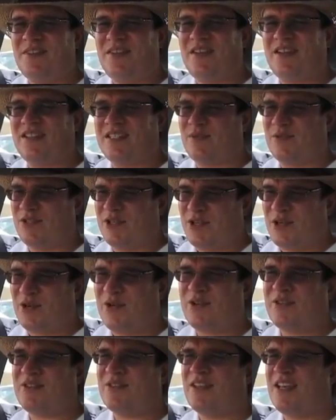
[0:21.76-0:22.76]
Because I was
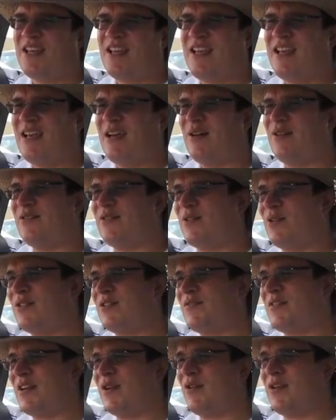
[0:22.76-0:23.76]
curious. I was
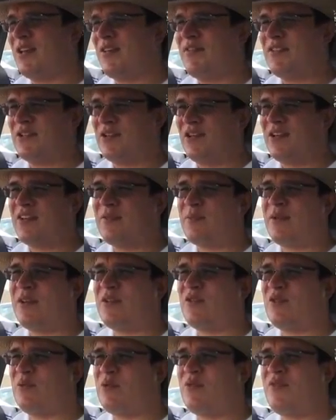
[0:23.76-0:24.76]
curious to figure, okay, if it's good enough to put
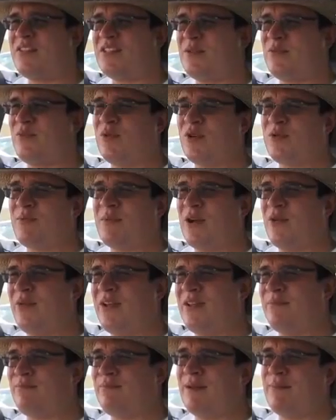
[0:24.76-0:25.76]
into a movie, is it worth my
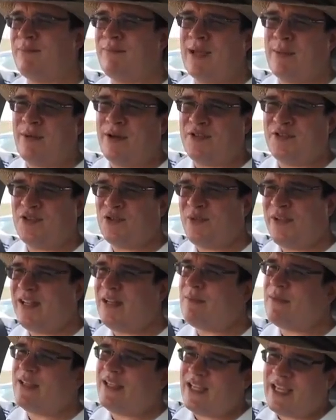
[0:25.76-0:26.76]
bother to read?
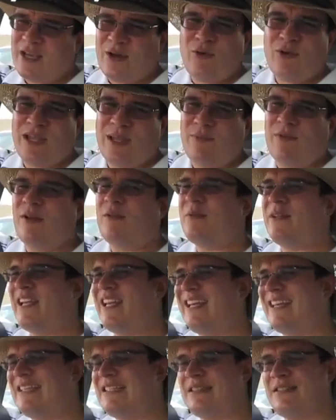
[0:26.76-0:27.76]
I'm like, yeah, okay, probably
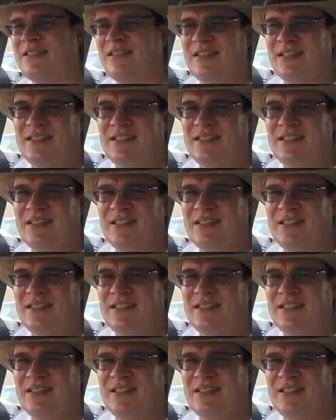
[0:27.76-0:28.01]
it is.